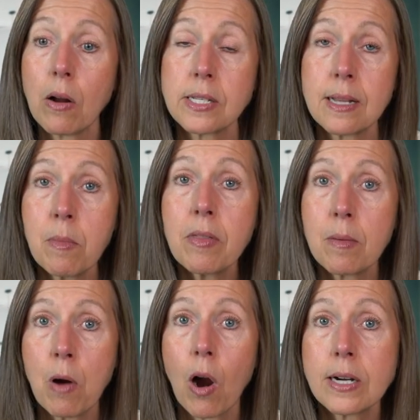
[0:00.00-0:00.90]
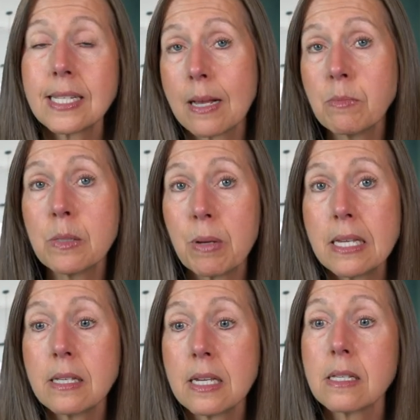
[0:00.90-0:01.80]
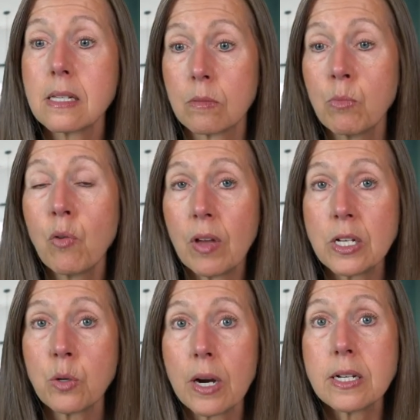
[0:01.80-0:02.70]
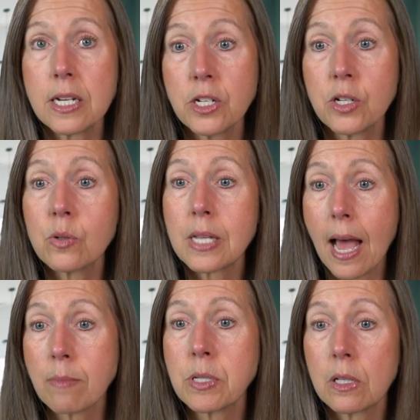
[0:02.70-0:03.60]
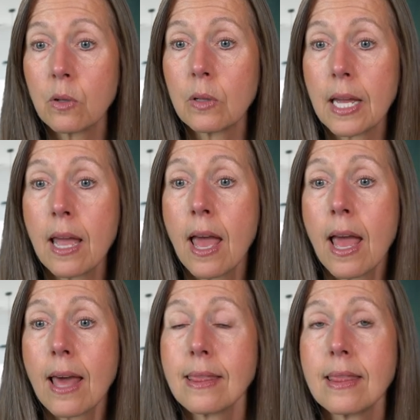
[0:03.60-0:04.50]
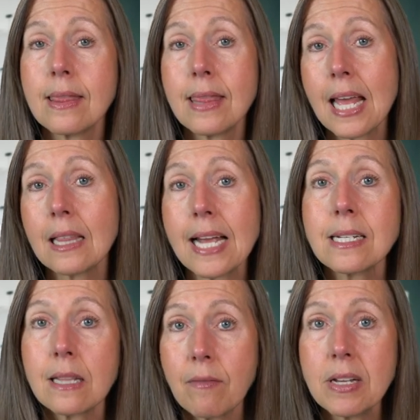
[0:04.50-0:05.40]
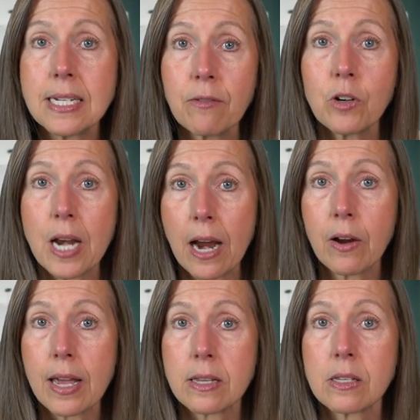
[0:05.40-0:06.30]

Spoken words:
Some of them are. Some species move into our tissues. Absolutely. They like to live in different areas.